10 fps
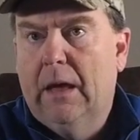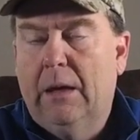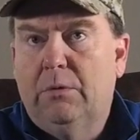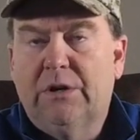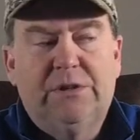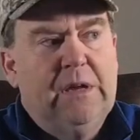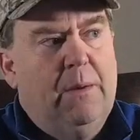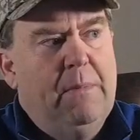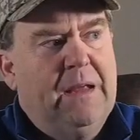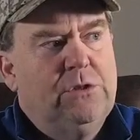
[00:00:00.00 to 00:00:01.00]
and we're going to see
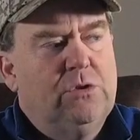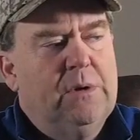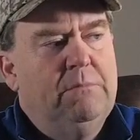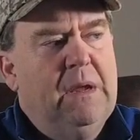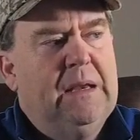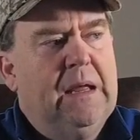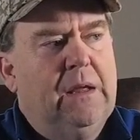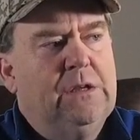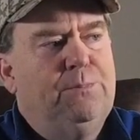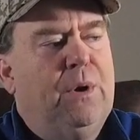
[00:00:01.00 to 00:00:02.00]
how mainstream media
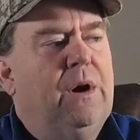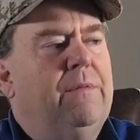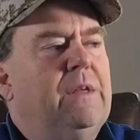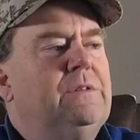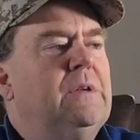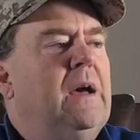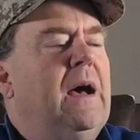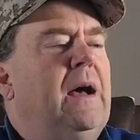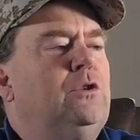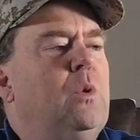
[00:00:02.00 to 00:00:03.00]
is part of this.
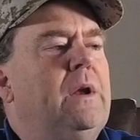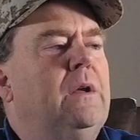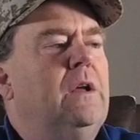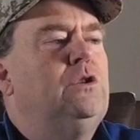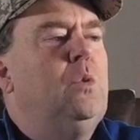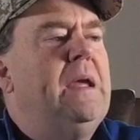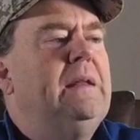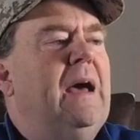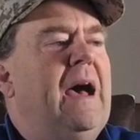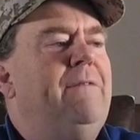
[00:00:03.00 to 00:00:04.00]
Uh, twi- a uh,
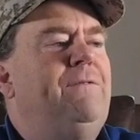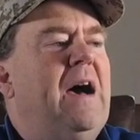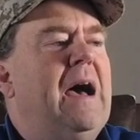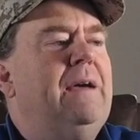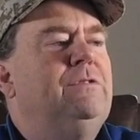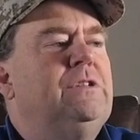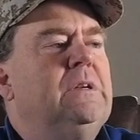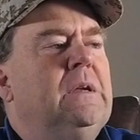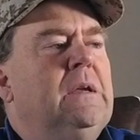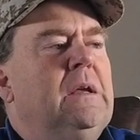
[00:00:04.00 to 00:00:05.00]
tweet, high fives,
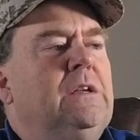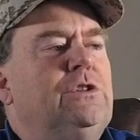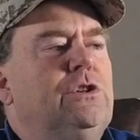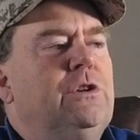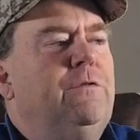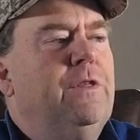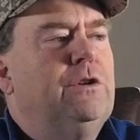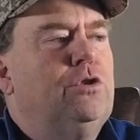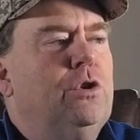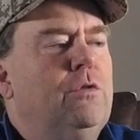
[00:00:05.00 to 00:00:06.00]
searching for the
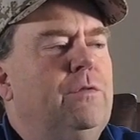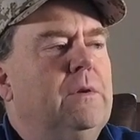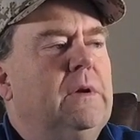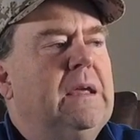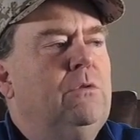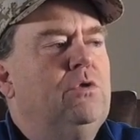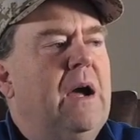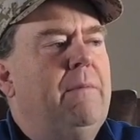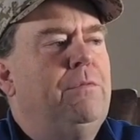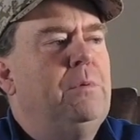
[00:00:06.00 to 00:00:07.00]
truth, Q
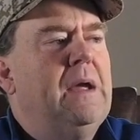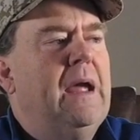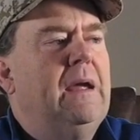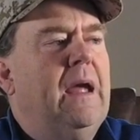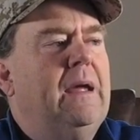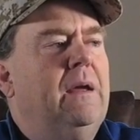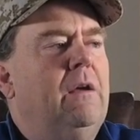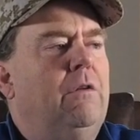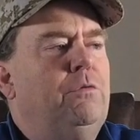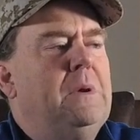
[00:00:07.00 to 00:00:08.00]
drop uh,
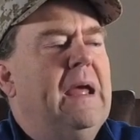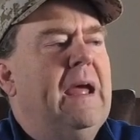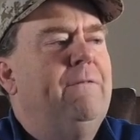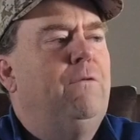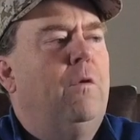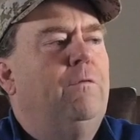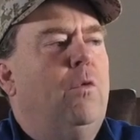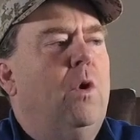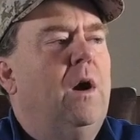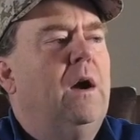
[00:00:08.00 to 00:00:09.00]

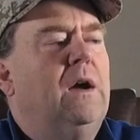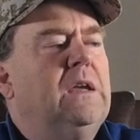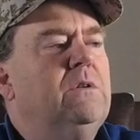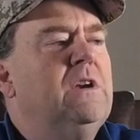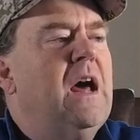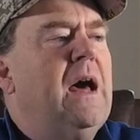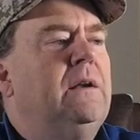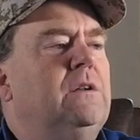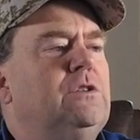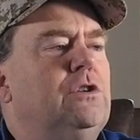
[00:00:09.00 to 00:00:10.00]
3844, a
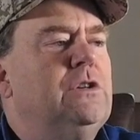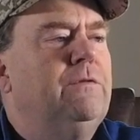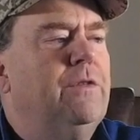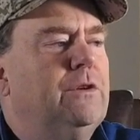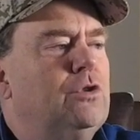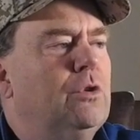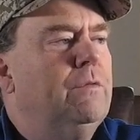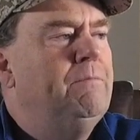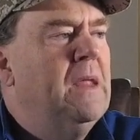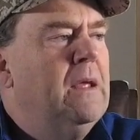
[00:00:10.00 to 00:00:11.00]
QAnon searching for the truth.